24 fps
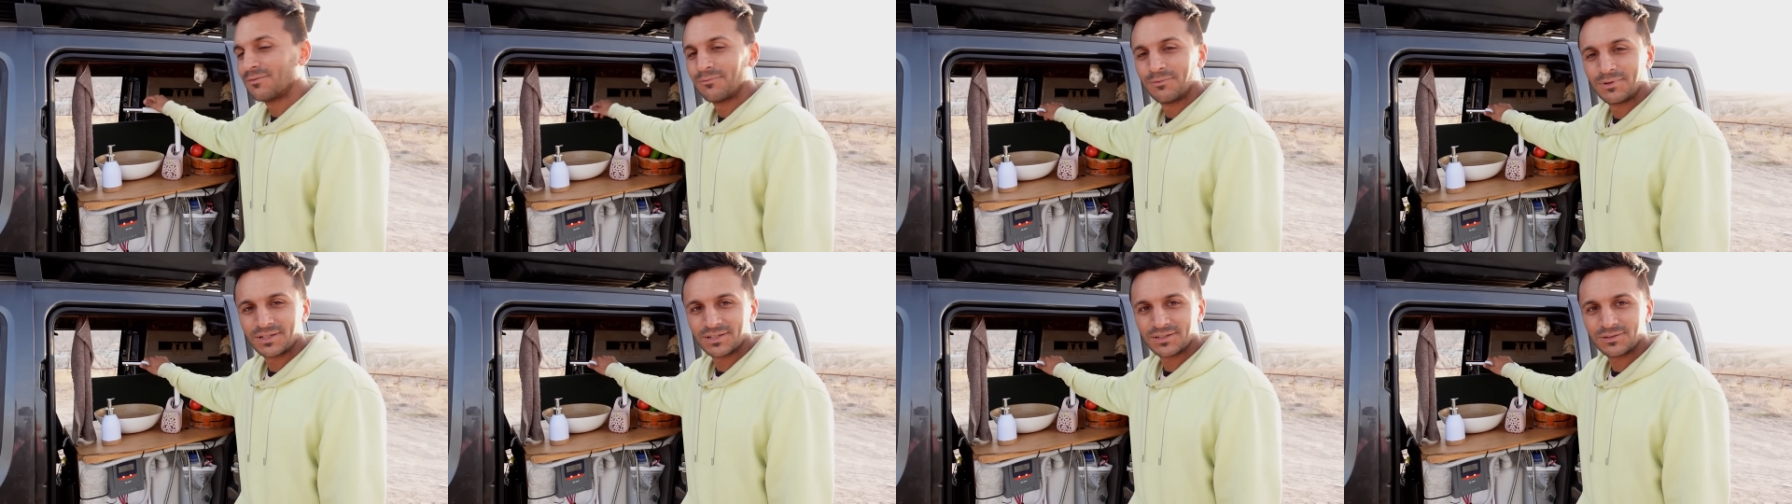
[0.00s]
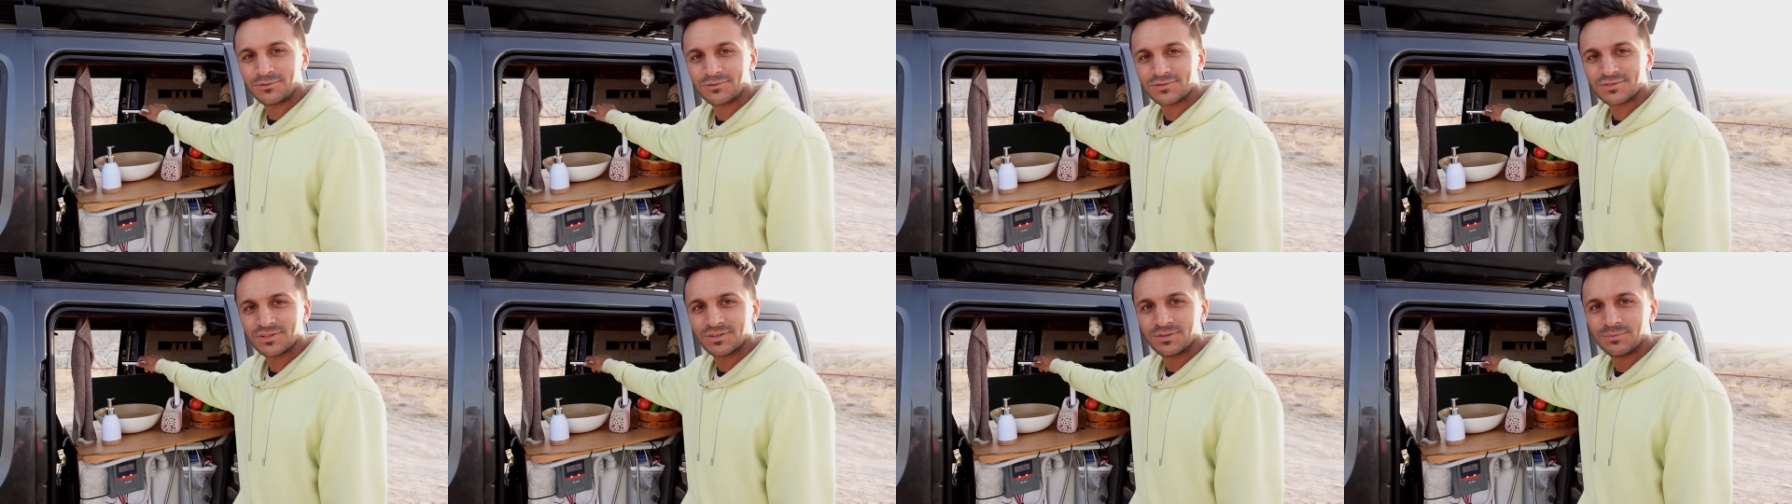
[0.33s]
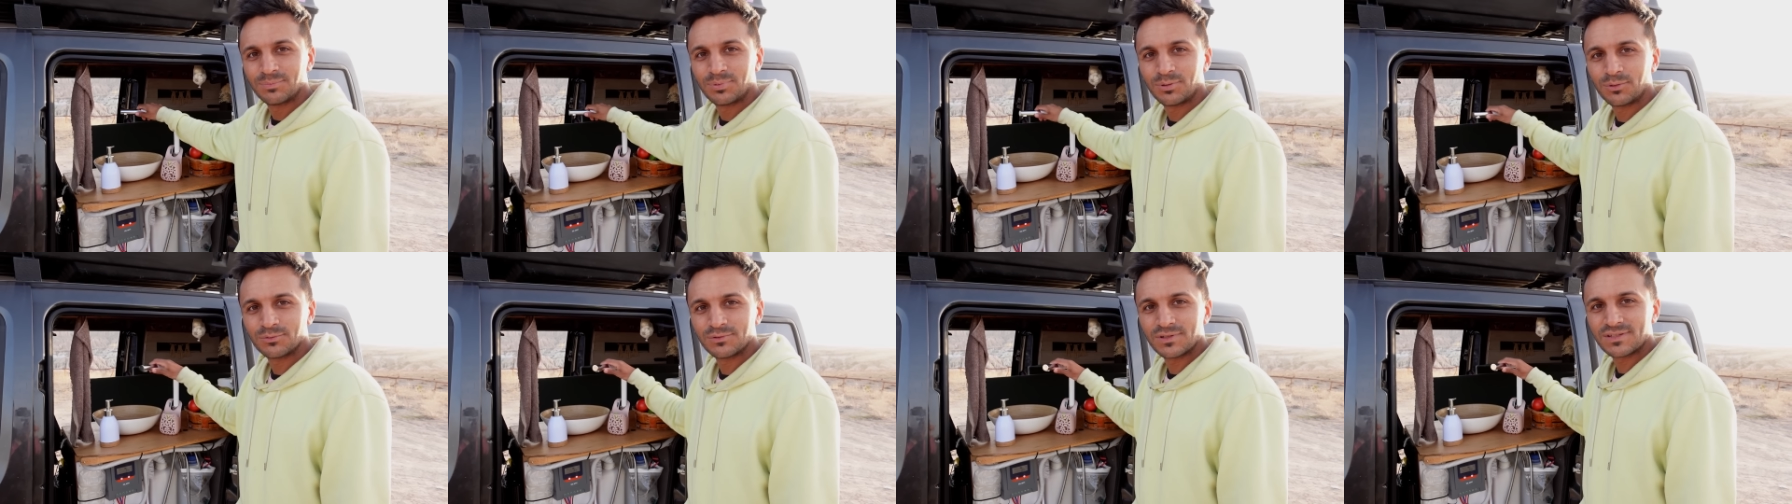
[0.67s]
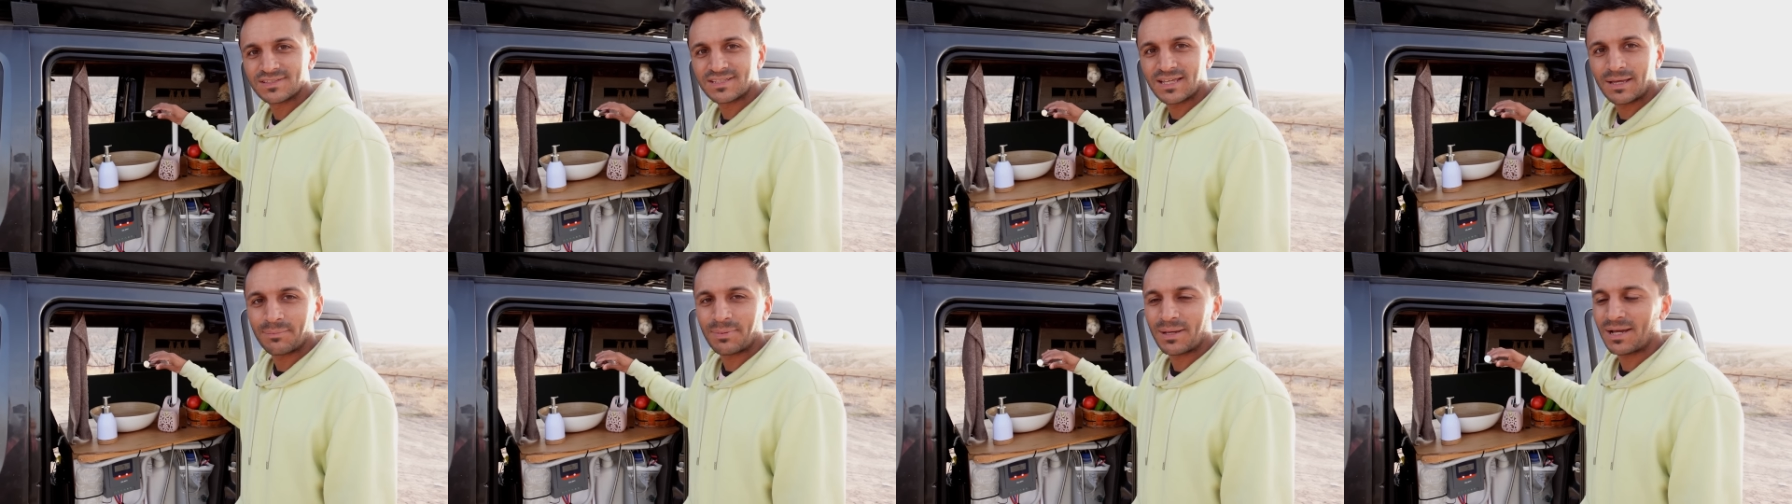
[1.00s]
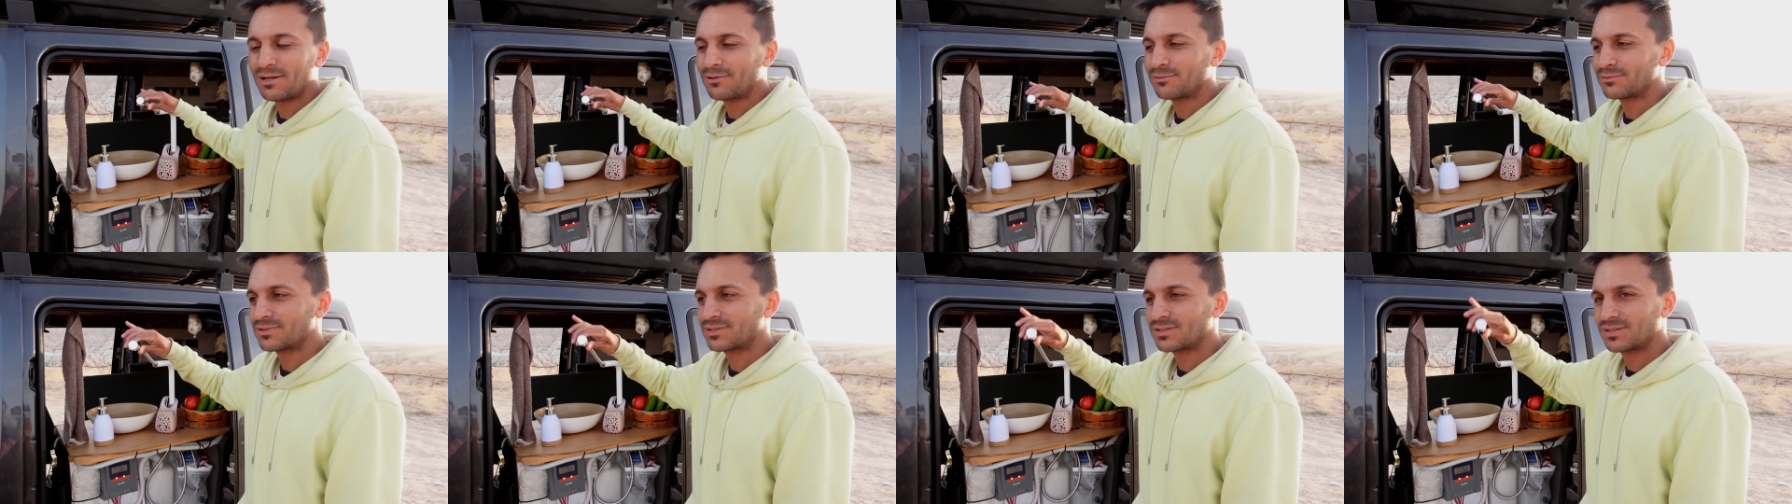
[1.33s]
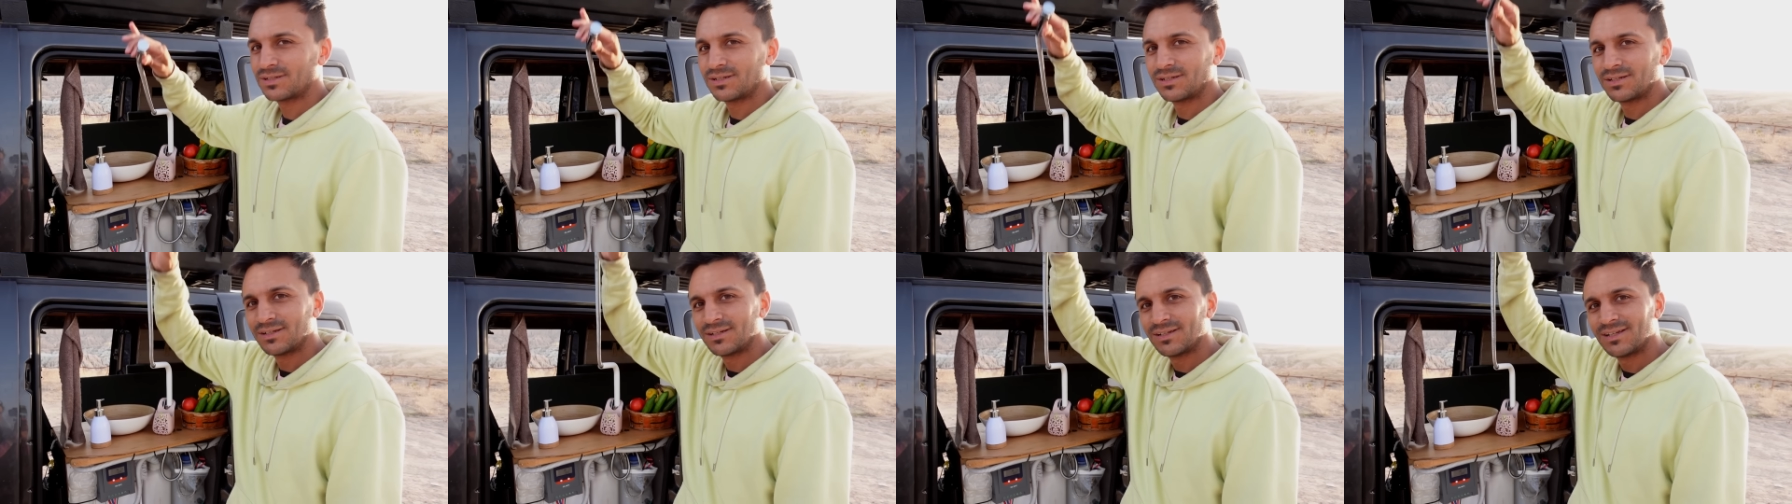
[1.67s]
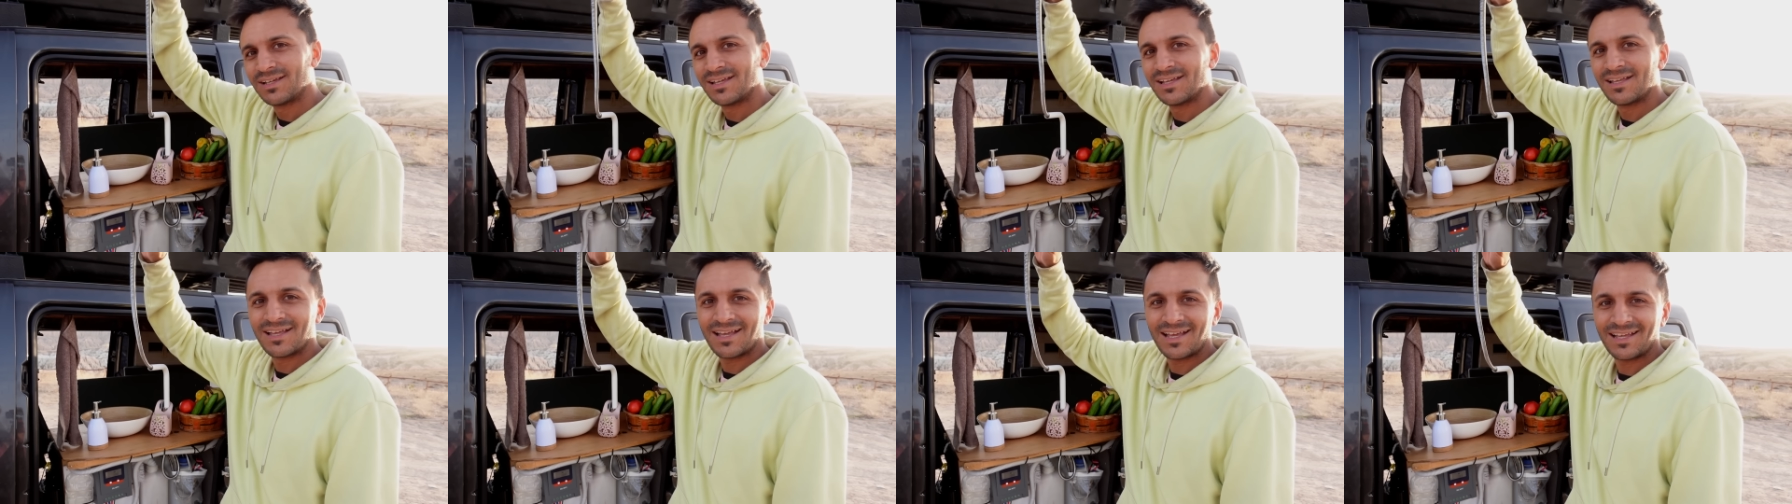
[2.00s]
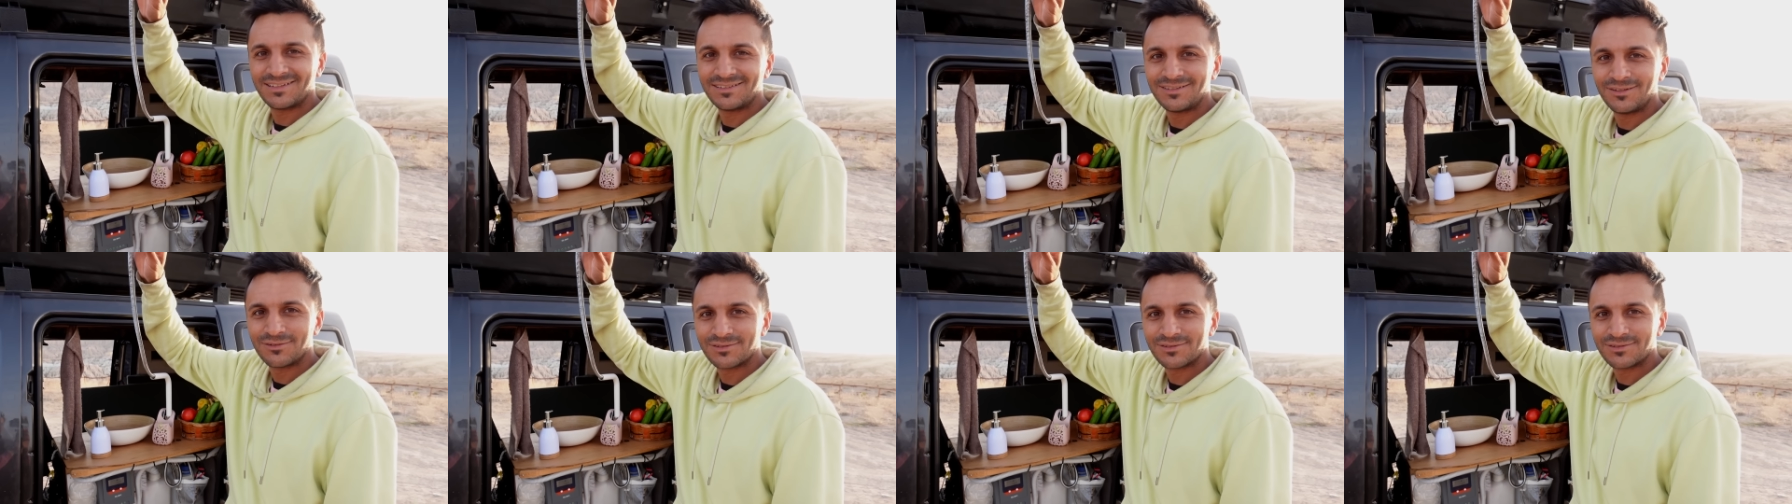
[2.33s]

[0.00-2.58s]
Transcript: We can also pull this tap out and